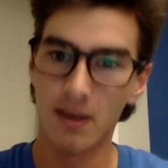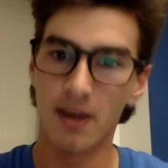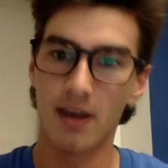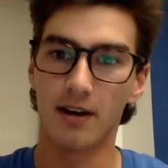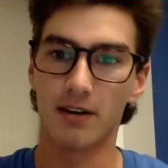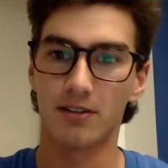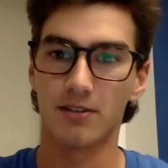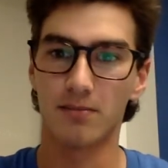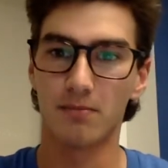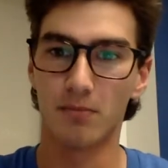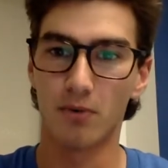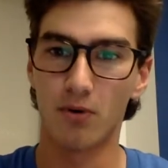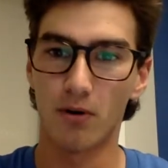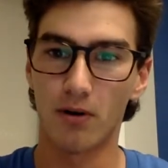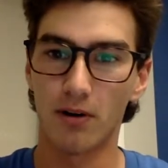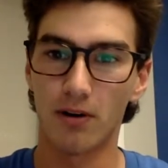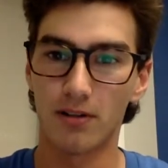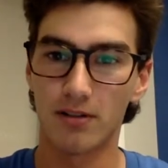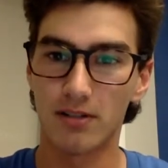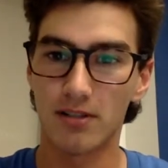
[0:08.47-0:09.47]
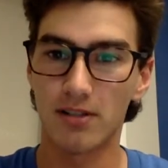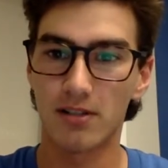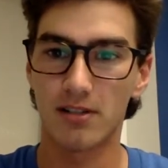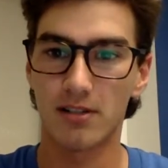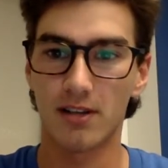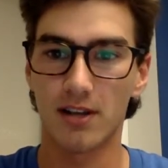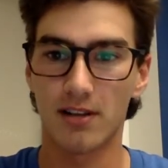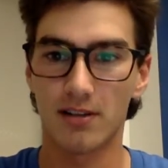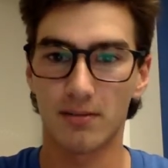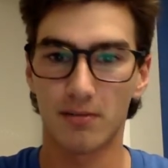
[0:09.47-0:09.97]
and its importance
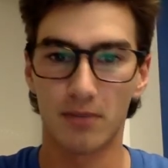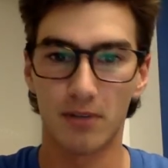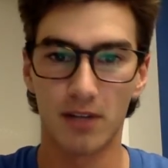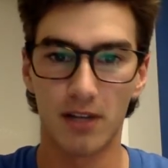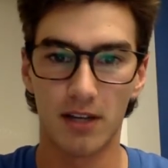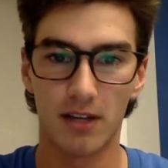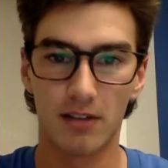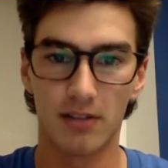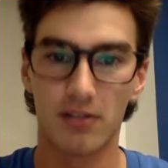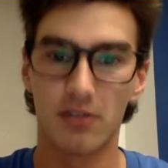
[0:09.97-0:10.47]
as it pertains